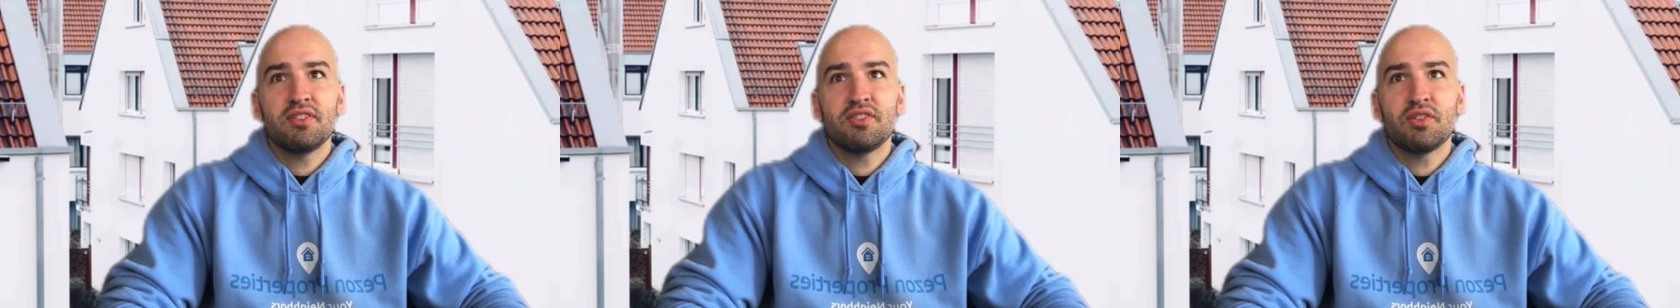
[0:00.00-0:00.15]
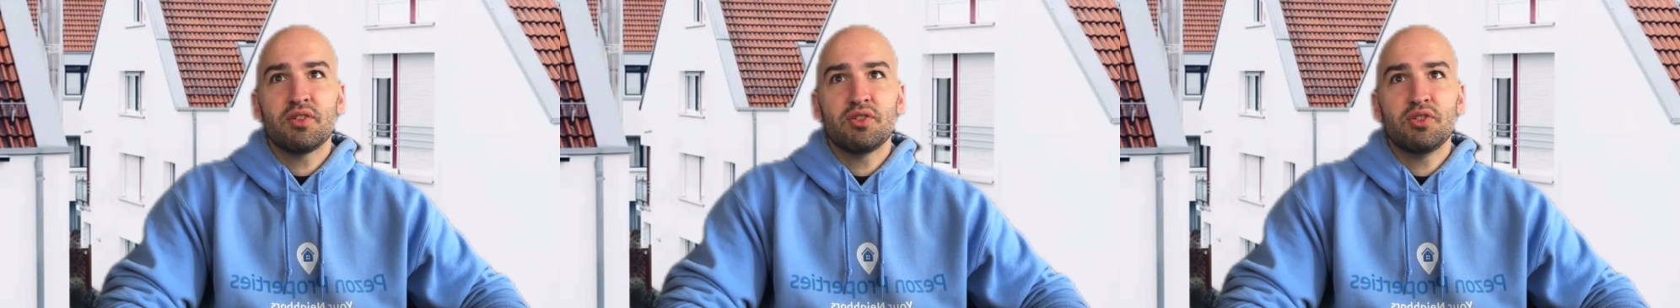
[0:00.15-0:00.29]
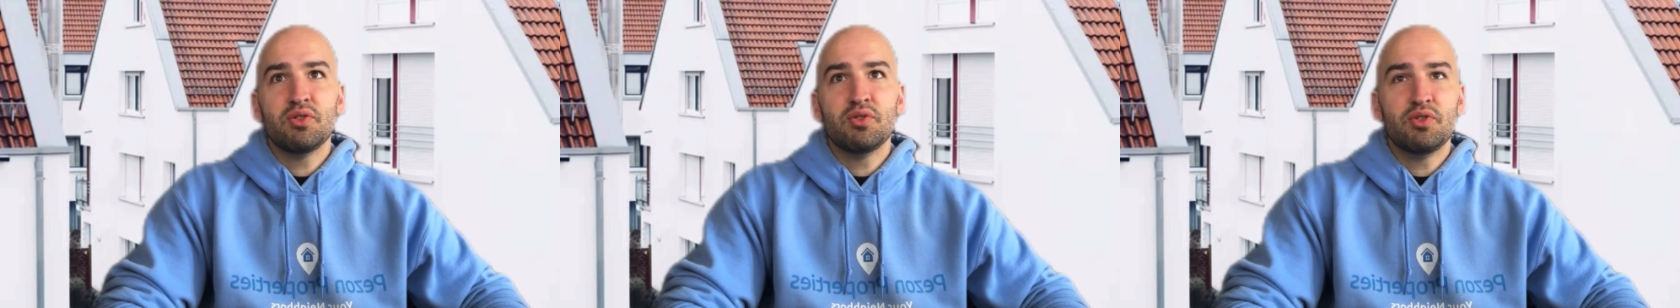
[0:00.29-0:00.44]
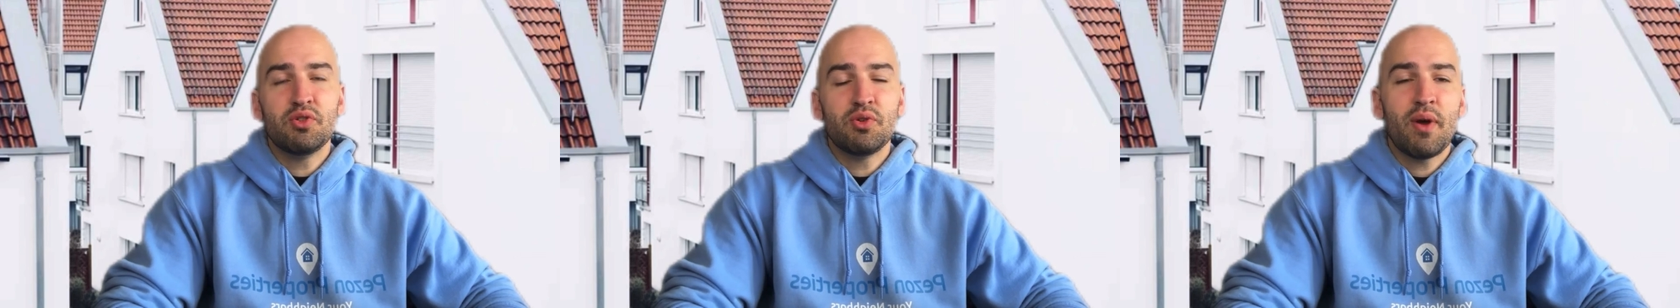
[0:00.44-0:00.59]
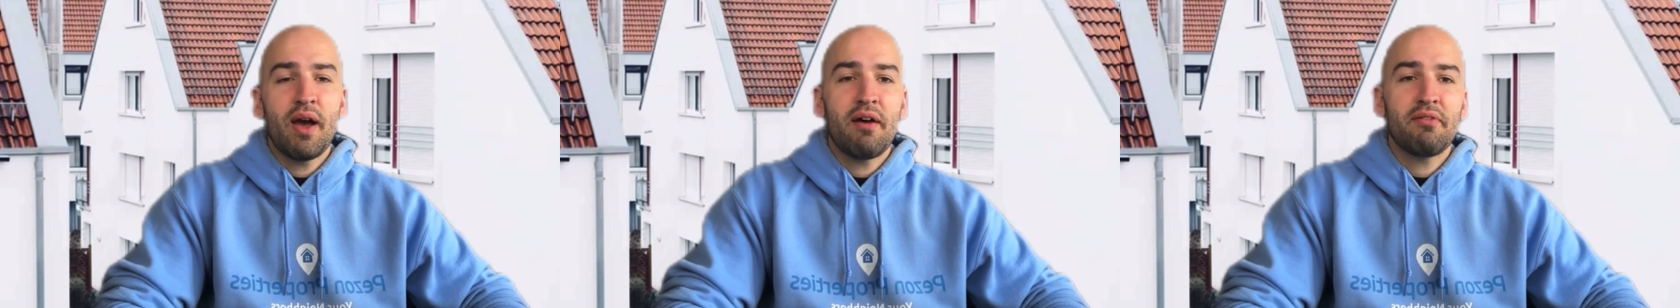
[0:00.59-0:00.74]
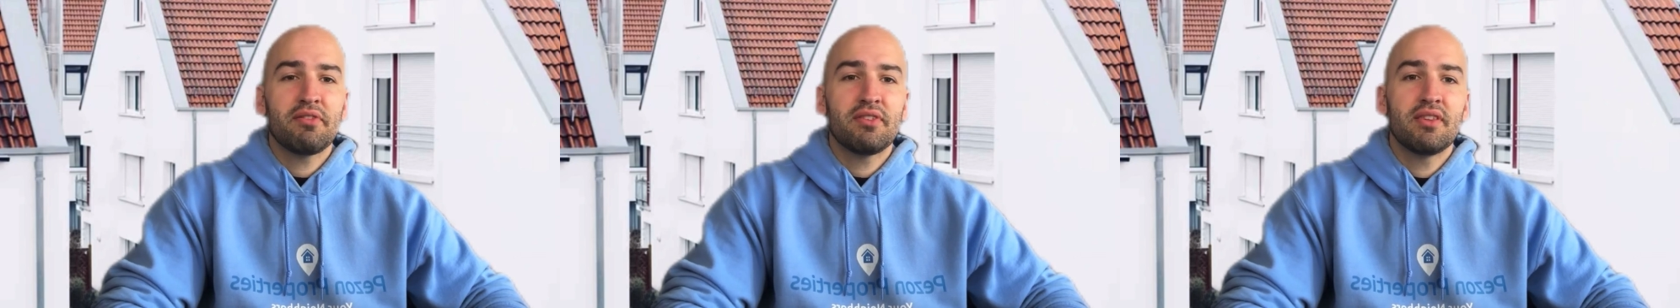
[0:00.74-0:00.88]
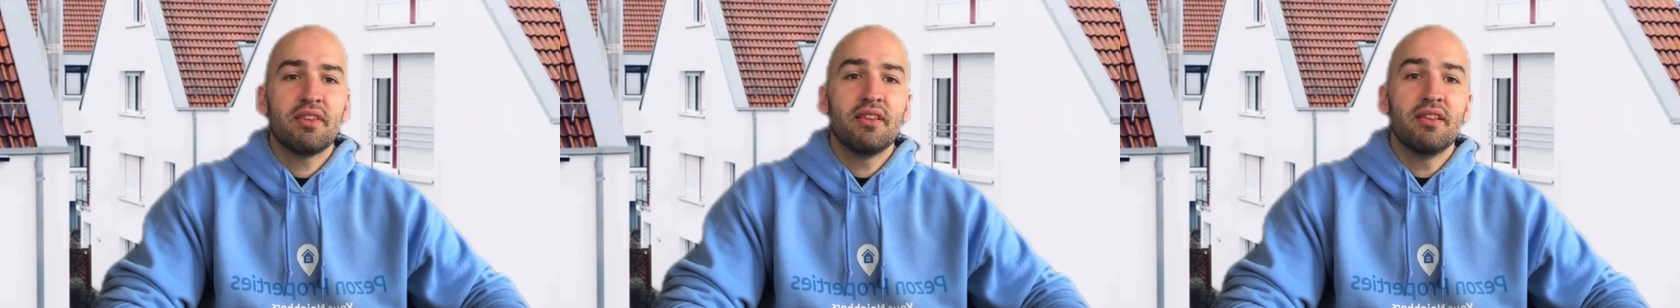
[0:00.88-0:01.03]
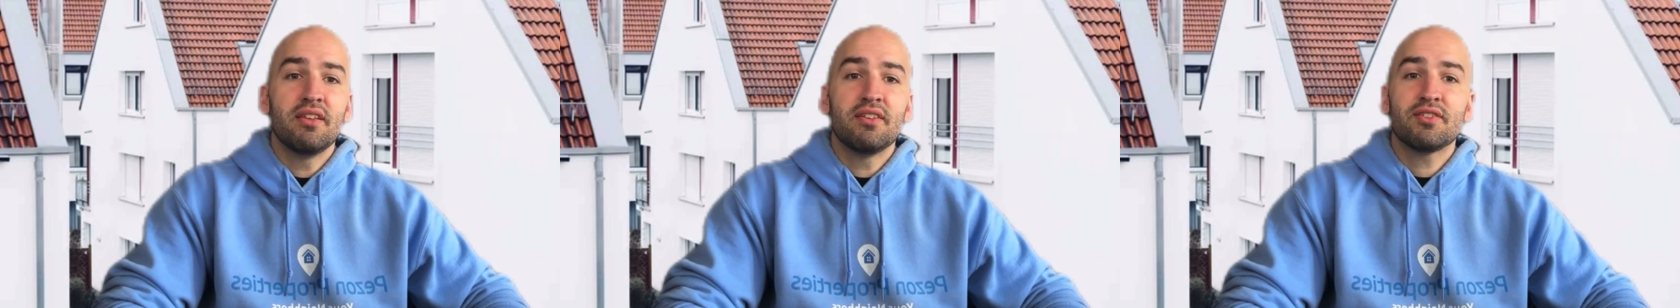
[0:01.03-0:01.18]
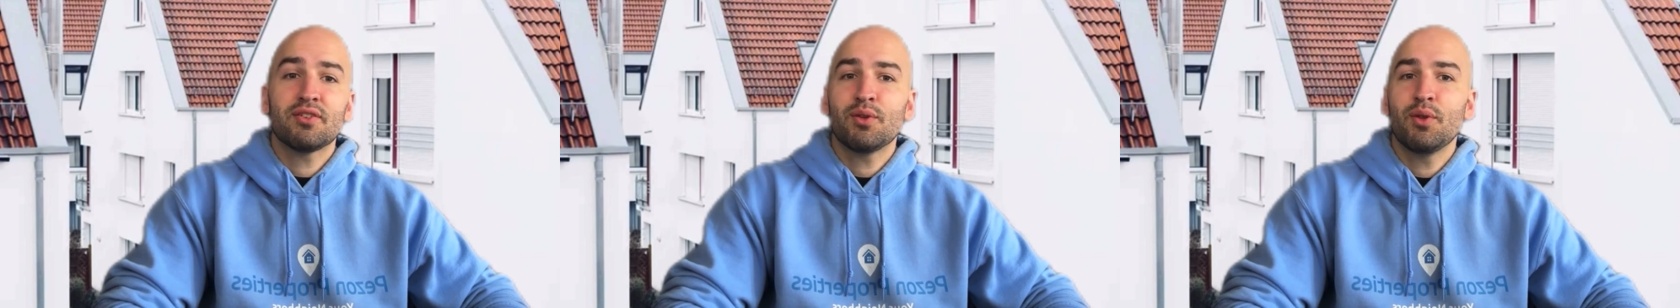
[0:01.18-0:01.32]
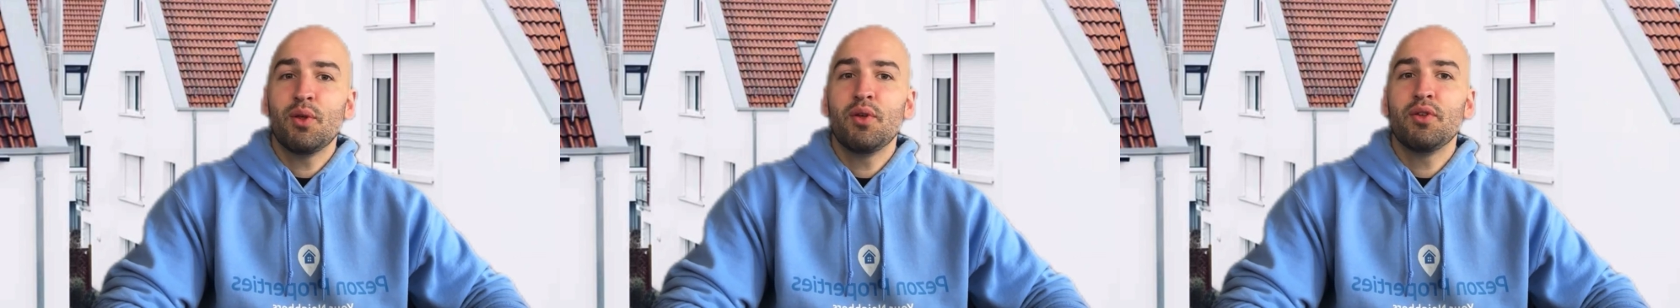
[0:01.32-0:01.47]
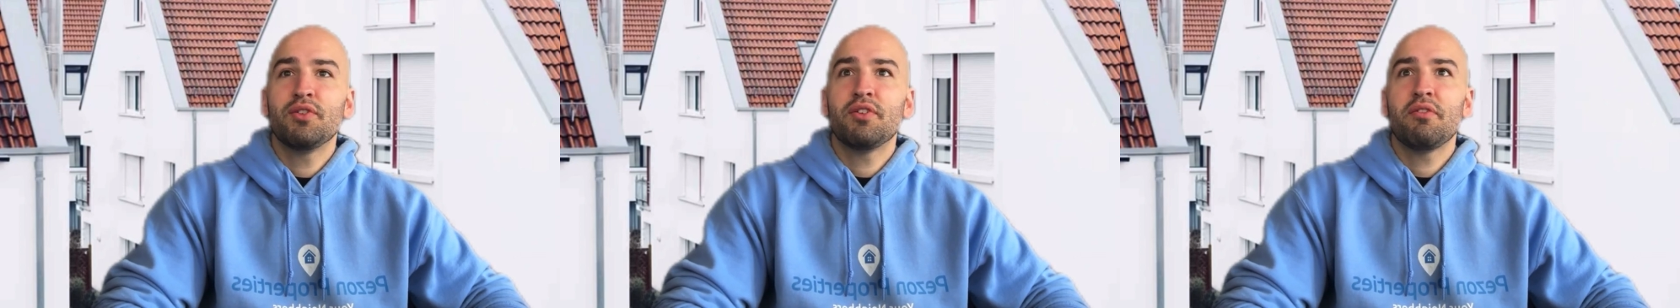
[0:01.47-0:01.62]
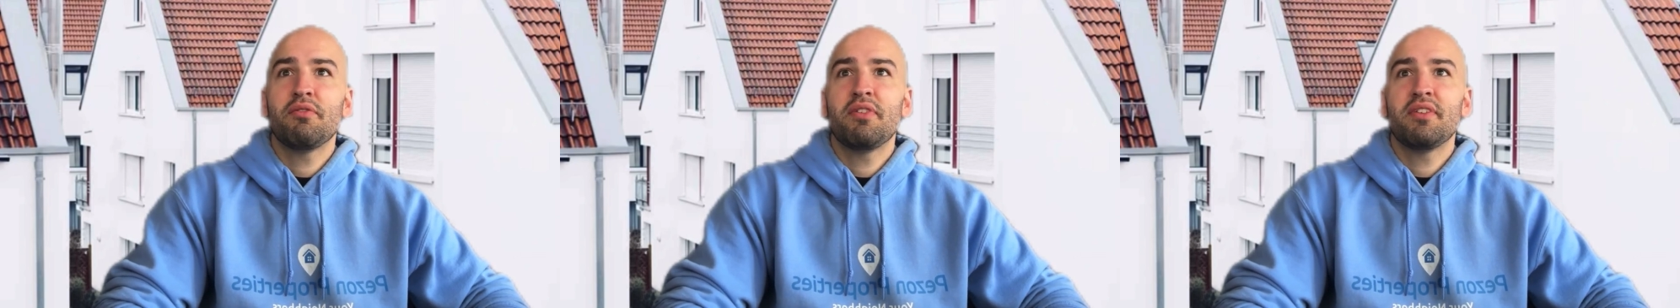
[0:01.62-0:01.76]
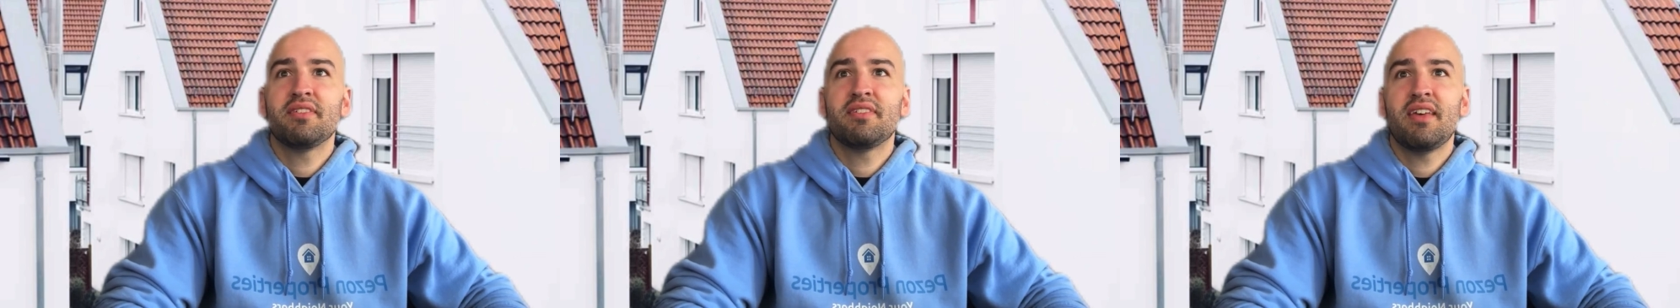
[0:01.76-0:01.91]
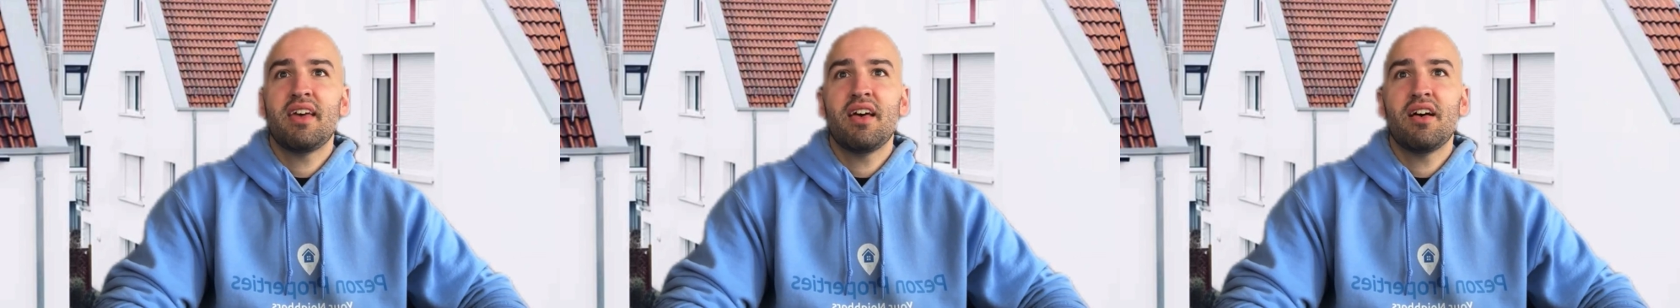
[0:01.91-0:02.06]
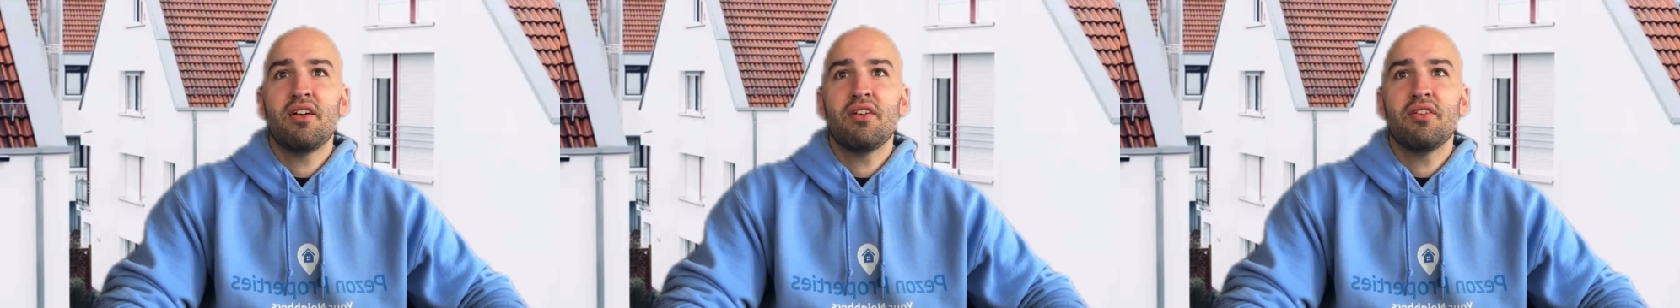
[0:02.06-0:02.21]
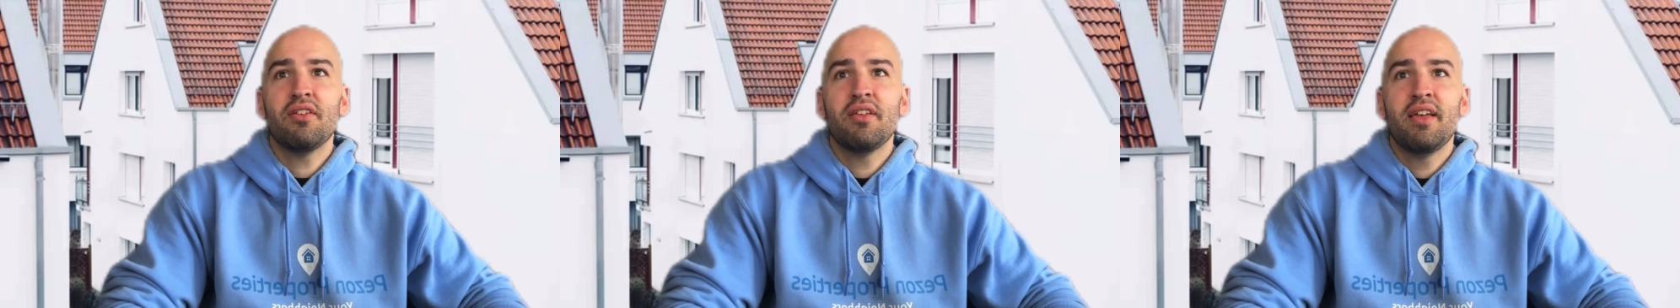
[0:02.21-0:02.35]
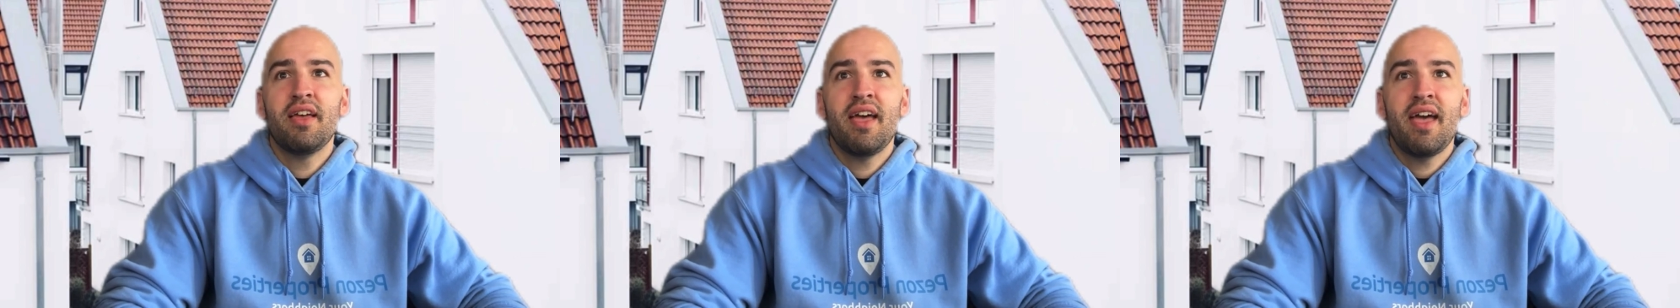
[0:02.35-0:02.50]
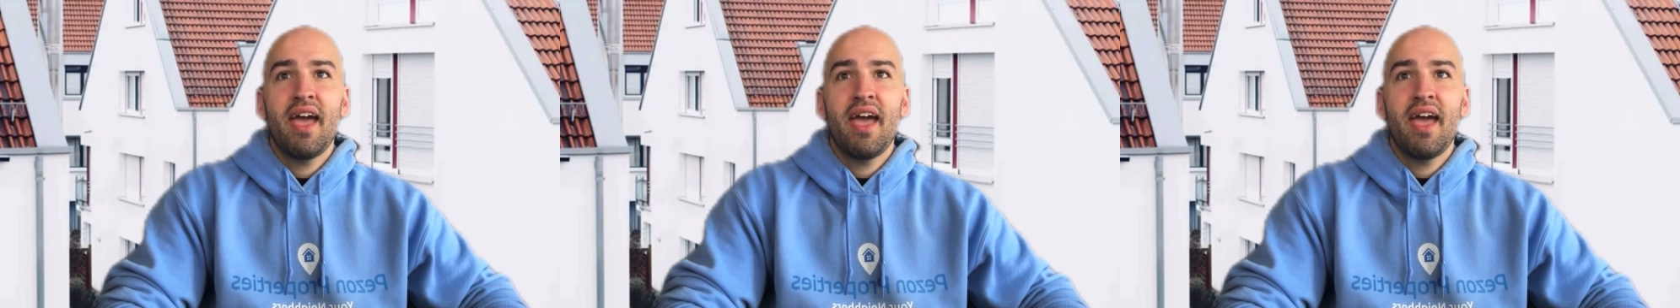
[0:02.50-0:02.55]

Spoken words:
So you do have to disclose of the sale